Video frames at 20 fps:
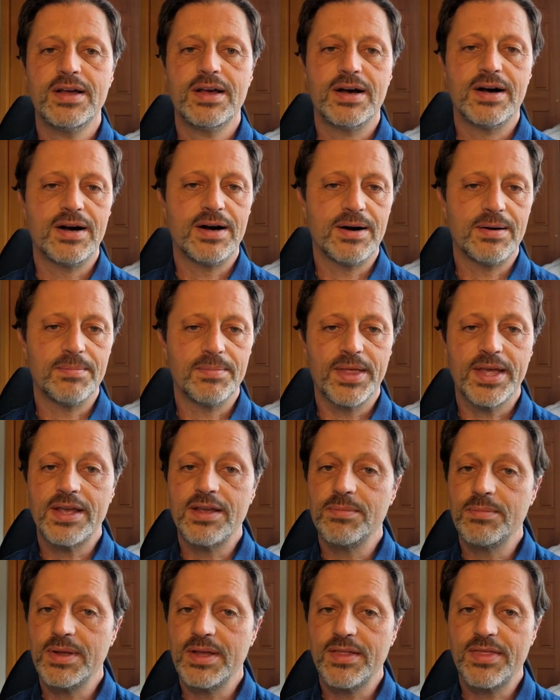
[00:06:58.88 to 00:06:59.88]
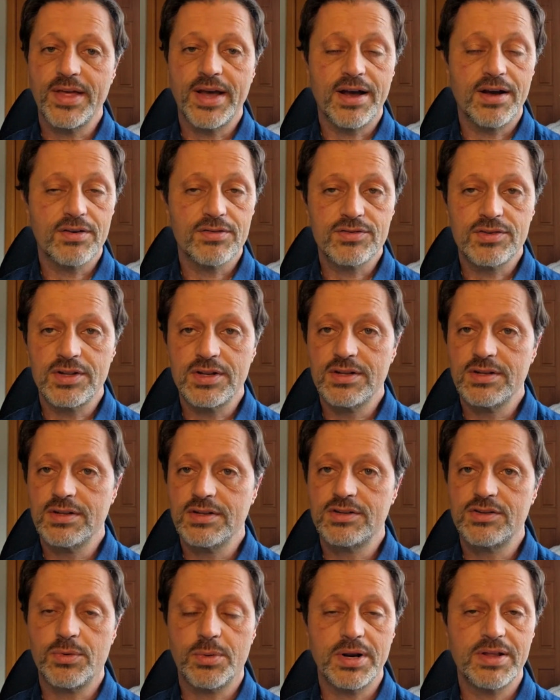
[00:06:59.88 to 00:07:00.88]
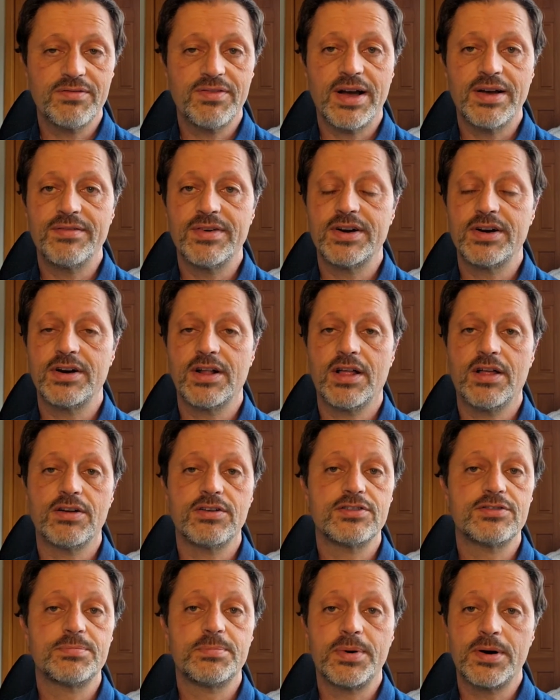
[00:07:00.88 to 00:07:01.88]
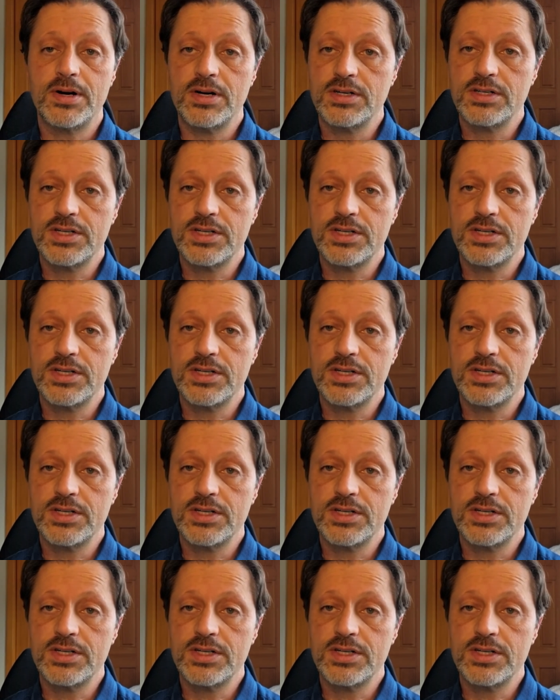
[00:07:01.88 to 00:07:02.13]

They can be $1,000 to $2,500 per